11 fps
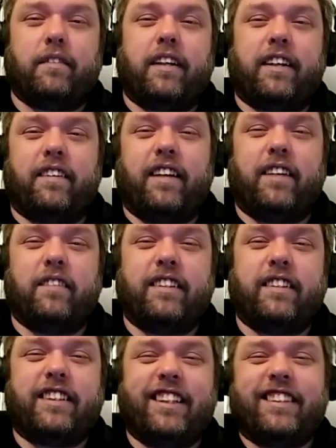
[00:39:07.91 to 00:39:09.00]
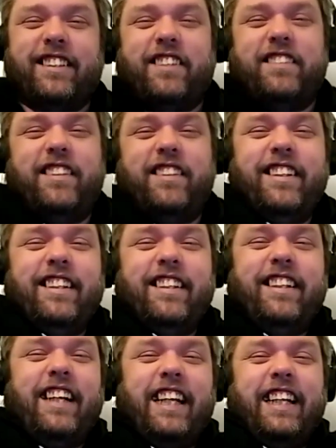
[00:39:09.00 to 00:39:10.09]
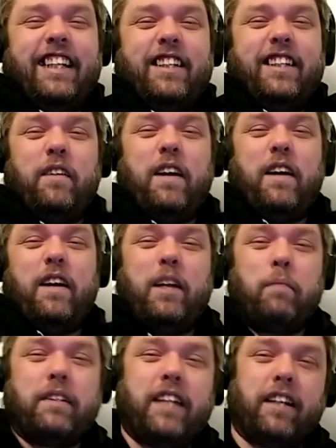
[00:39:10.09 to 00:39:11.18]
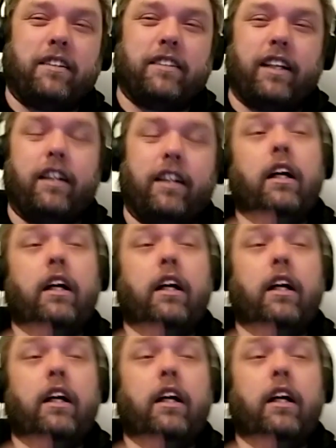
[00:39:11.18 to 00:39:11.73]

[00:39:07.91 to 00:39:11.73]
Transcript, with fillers: fucking around and shit. So, and he yeah. didn't throw out any particulars. Like,